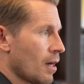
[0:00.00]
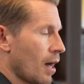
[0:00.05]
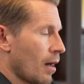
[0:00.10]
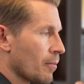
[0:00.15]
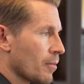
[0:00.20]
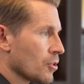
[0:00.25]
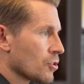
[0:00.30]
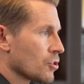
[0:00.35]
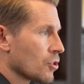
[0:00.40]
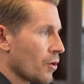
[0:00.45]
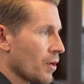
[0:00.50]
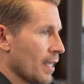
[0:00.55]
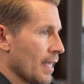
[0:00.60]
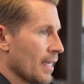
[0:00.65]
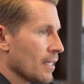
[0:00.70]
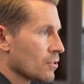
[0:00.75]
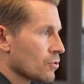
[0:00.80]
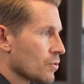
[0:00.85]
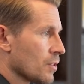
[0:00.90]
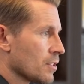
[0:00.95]
I'm going to show you
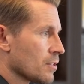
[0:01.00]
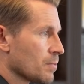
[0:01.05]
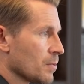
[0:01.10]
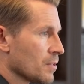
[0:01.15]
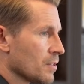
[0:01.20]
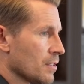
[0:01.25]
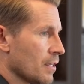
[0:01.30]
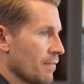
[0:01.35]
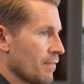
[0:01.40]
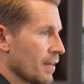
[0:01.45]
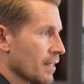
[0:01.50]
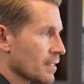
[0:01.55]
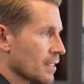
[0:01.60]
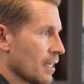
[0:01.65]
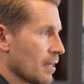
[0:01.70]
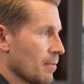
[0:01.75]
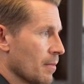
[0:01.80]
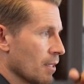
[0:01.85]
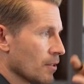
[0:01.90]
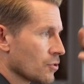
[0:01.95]
industry specifics
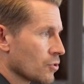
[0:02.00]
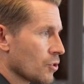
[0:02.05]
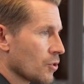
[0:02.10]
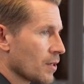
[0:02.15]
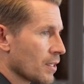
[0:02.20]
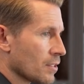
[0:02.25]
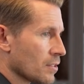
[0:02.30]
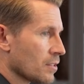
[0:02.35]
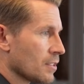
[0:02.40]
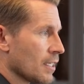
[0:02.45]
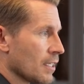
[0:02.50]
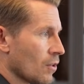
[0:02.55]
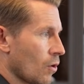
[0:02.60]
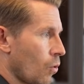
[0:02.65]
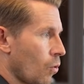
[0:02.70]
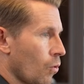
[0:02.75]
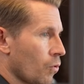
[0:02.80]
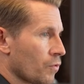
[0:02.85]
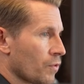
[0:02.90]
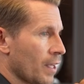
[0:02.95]
in a minute so you can see
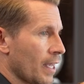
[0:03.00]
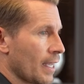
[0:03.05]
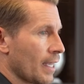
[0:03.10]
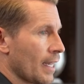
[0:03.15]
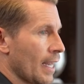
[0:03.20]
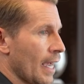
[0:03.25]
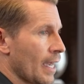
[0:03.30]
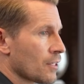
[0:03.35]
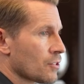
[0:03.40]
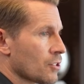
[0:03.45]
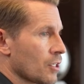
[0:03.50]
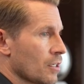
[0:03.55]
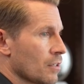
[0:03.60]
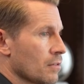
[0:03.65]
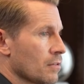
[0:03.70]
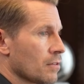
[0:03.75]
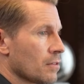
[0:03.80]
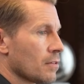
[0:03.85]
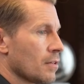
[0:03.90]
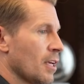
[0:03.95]
the whole thing in action.
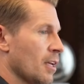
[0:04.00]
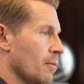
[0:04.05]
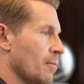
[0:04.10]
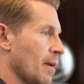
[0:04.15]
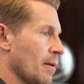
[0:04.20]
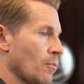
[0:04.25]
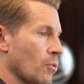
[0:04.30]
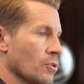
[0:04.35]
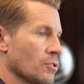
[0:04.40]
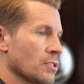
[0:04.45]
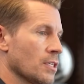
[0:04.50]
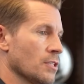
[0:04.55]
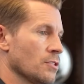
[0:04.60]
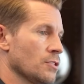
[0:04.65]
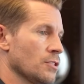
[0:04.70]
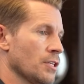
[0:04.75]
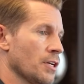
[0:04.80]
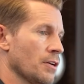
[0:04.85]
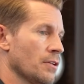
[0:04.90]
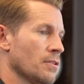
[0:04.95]
It'll make more
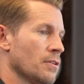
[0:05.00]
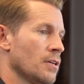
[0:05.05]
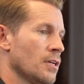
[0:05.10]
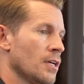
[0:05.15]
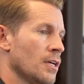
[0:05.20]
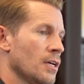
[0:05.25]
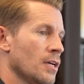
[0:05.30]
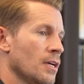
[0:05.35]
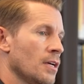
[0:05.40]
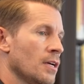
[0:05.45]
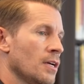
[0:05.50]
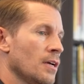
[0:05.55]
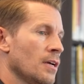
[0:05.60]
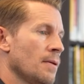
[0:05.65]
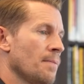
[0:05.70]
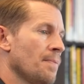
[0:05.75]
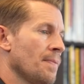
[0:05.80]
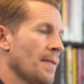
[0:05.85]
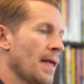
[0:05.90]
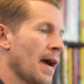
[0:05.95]
sense to you.
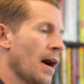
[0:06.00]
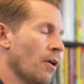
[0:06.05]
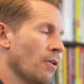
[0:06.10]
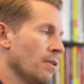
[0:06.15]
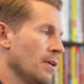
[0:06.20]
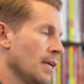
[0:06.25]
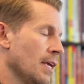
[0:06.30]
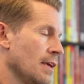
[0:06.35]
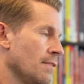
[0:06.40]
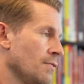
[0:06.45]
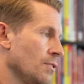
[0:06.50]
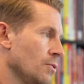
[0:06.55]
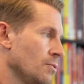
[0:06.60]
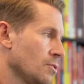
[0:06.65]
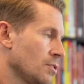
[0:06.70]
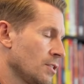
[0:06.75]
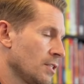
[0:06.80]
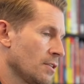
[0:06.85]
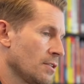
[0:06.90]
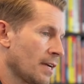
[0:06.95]
Now, if you
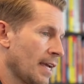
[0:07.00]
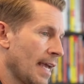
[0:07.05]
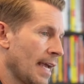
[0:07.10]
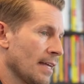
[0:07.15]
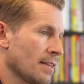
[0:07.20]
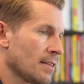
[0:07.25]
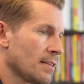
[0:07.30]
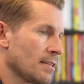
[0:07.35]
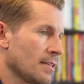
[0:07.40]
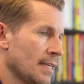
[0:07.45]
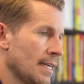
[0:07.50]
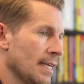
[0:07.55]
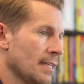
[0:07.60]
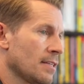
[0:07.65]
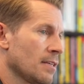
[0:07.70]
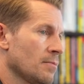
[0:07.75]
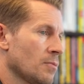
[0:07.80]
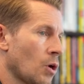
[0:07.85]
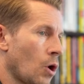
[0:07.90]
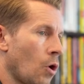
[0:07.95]
still can't get
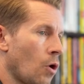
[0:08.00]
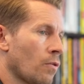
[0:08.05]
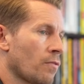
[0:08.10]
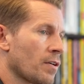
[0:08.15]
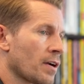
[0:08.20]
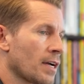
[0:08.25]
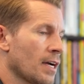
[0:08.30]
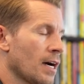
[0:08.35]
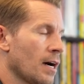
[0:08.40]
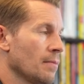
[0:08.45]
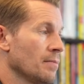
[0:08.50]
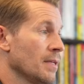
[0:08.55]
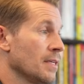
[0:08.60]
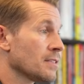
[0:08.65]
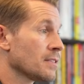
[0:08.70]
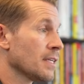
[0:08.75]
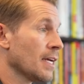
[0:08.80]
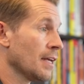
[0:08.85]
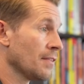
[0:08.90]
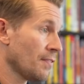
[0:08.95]
them to overcome
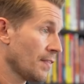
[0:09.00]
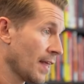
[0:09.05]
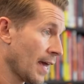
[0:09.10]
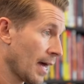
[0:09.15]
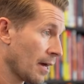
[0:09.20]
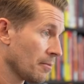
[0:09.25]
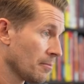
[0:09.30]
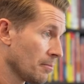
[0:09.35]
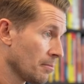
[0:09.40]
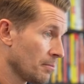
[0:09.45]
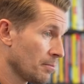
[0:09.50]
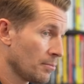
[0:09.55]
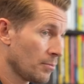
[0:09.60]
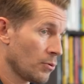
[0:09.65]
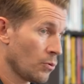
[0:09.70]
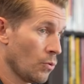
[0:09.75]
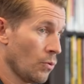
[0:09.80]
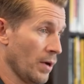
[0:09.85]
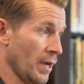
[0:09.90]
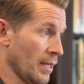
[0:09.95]
this at that
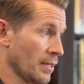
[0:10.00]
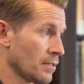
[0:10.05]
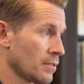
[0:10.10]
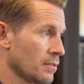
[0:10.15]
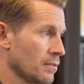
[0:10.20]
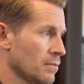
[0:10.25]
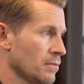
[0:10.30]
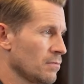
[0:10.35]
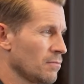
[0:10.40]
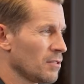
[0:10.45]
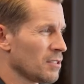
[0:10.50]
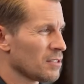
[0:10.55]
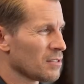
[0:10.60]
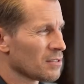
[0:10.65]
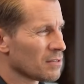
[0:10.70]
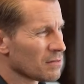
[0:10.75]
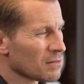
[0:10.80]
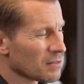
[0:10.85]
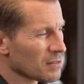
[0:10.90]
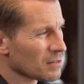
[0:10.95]
point, which
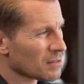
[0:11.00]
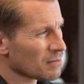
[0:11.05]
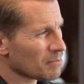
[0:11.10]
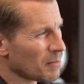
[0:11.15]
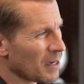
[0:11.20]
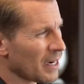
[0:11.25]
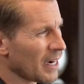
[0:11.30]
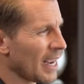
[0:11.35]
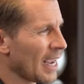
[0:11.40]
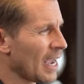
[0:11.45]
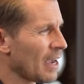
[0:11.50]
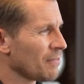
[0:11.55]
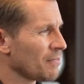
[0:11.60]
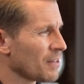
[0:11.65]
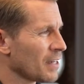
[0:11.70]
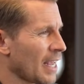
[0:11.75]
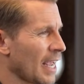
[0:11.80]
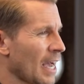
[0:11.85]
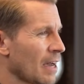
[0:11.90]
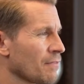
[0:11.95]
is about half
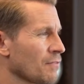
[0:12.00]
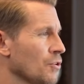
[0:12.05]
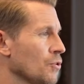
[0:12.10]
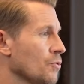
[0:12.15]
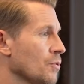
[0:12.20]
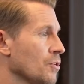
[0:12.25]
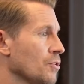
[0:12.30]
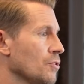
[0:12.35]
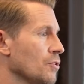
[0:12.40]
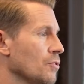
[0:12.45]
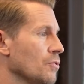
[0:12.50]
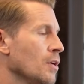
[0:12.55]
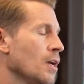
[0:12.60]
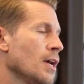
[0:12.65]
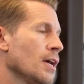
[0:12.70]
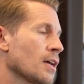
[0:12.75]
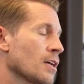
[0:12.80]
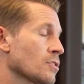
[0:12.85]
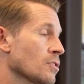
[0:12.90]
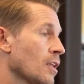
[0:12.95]
and half you can do,
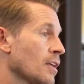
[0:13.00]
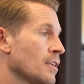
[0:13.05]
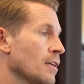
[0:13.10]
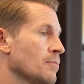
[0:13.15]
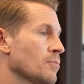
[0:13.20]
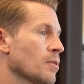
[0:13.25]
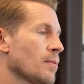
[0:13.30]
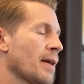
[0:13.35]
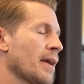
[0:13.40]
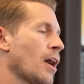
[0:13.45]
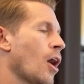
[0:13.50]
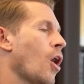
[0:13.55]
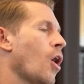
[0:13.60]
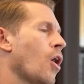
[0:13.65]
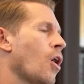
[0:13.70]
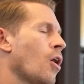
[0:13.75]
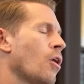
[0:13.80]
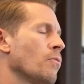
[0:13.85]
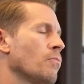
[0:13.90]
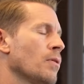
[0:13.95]
because a lot of times they're like,
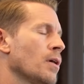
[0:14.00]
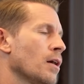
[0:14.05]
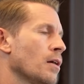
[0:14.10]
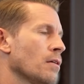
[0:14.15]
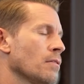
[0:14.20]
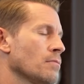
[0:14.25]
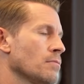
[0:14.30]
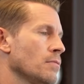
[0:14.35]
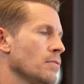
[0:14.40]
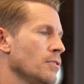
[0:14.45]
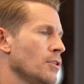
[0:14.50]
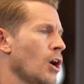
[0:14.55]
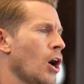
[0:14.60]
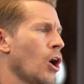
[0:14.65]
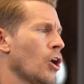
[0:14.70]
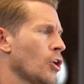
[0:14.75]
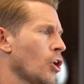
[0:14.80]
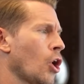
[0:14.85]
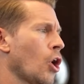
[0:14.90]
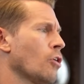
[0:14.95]
oh, well,
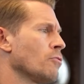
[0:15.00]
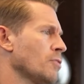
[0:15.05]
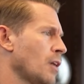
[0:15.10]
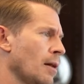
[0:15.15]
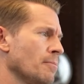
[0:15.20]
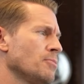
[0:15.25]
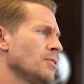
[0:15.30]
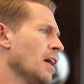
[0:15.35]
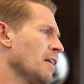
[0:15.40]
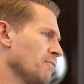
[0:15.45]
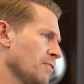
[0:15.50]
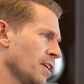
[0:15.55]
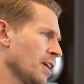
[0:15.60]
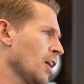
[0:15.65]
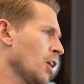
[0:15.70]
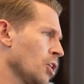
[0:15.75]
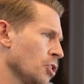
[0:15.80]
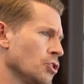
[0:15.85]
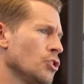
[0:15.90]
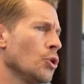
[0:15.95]
no, no, no, I'm definitely
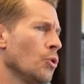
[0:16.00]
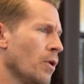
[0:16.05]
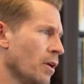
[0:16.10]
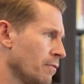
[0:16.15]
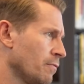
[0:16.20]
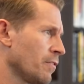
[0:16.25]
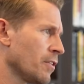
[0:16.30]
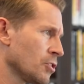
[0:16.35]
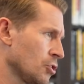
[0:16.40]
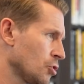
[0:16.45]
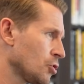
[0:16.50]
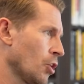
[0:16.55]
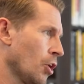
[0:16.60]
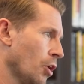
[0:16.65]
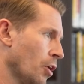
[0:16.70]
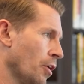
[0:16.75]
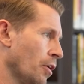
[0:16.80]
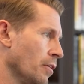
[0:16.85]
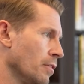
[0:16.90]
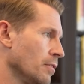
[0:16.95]
going to do it for
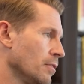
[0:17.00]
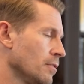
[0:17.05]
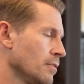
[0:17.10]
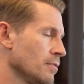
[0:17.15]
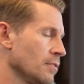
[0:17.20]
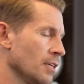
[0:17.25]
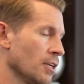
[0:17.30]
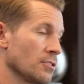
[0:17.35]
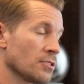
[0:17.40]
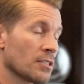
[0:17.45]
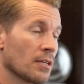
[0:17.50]
sure. You know,